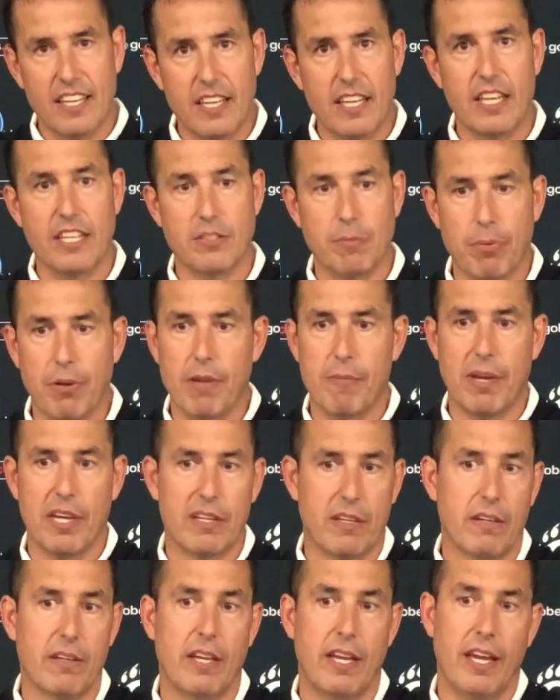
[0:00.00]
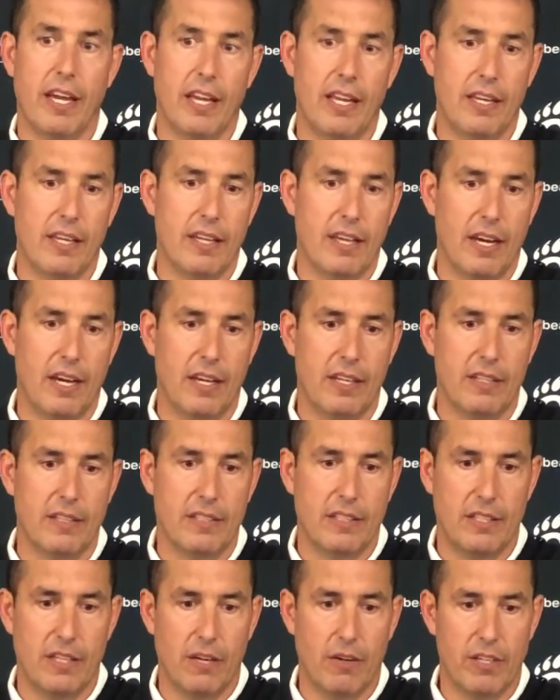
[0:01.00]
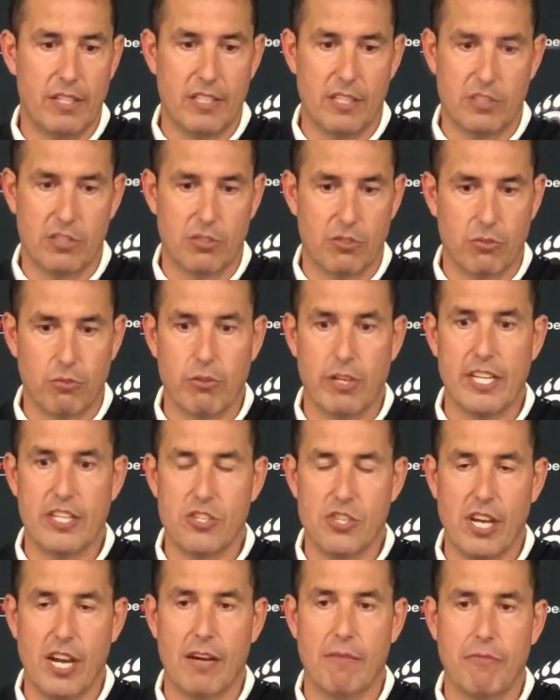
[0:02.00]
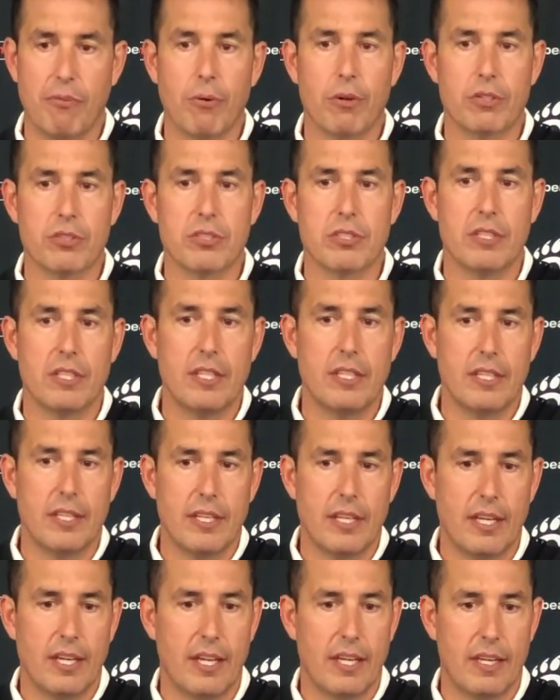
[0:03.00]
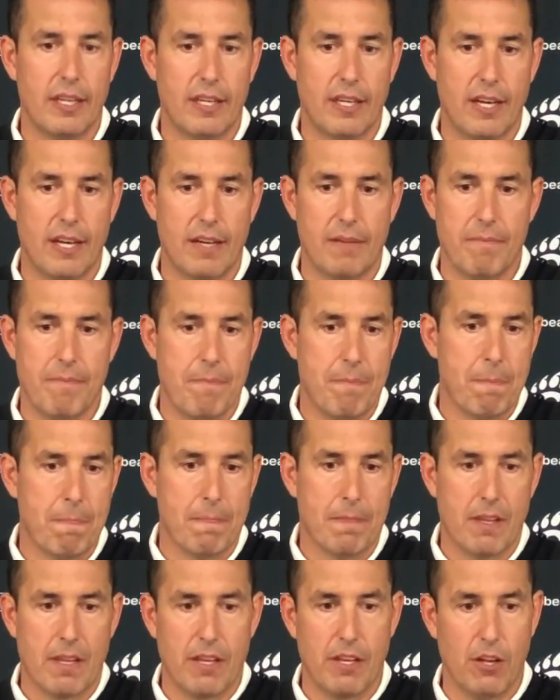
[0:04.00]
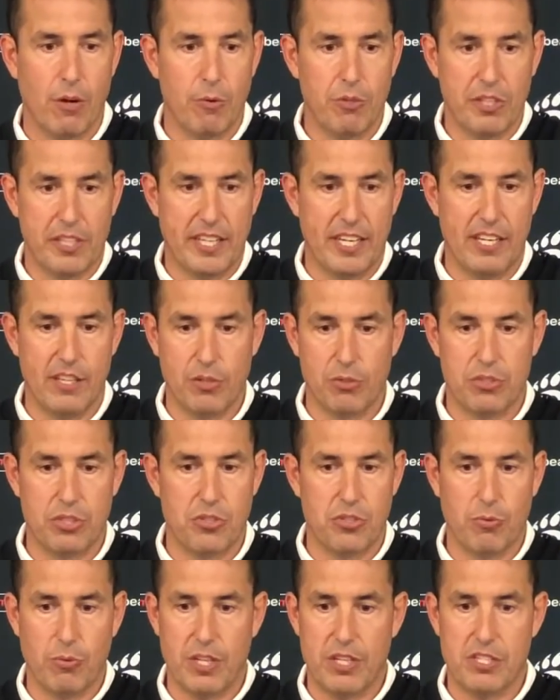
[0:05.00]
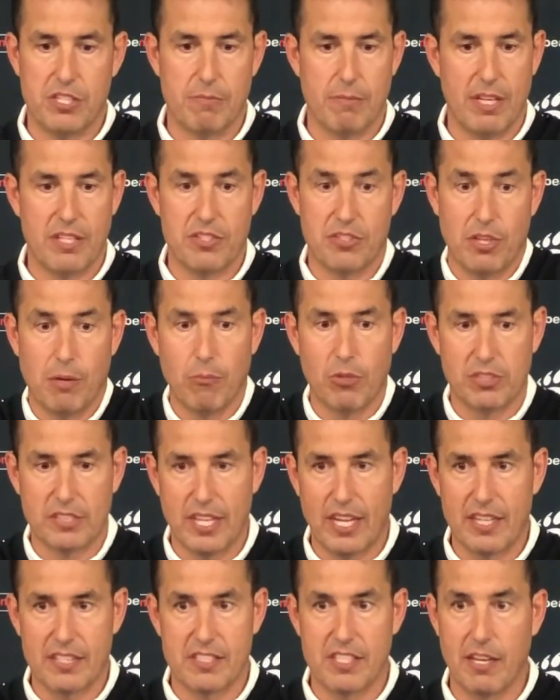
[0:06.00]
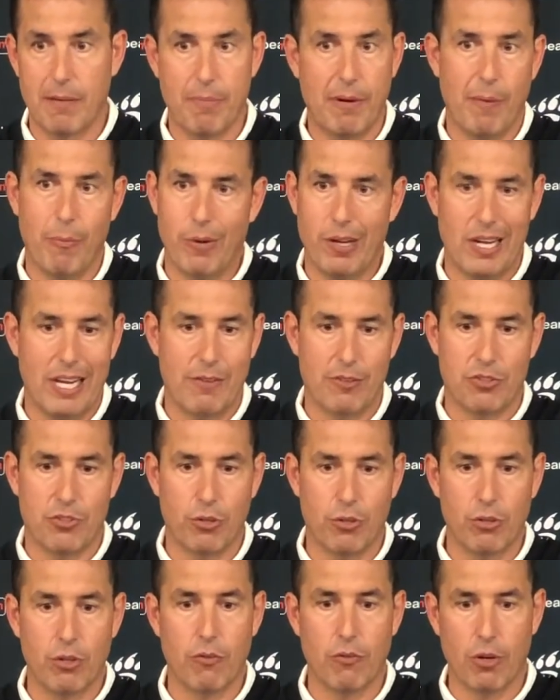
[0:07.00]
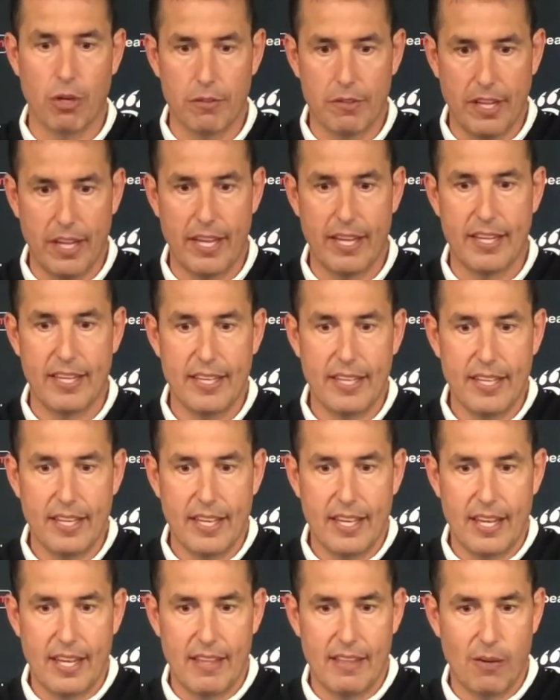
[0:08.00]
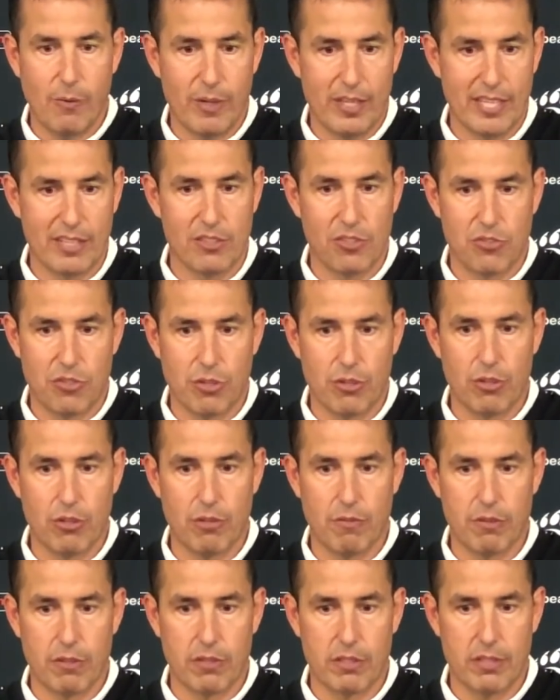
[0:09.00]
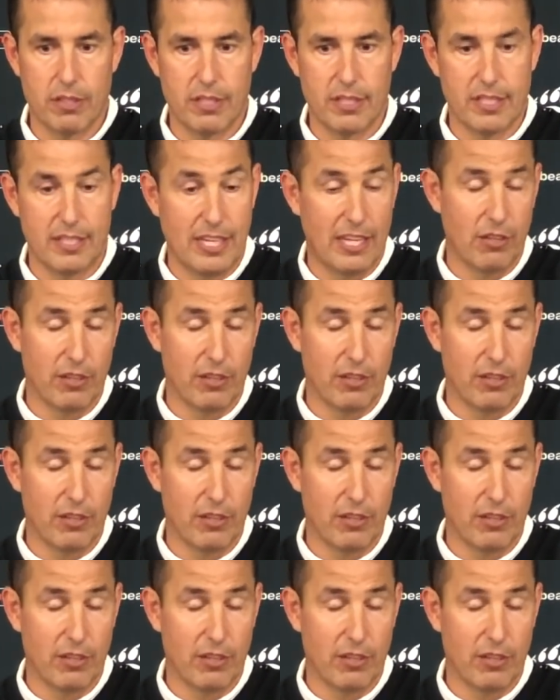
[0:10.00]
he's a playmaker, and he does a great job for us. And when you get in those situations, man, someone's got to step up. We didn't have a turnover all day, and then we get the turnover. Not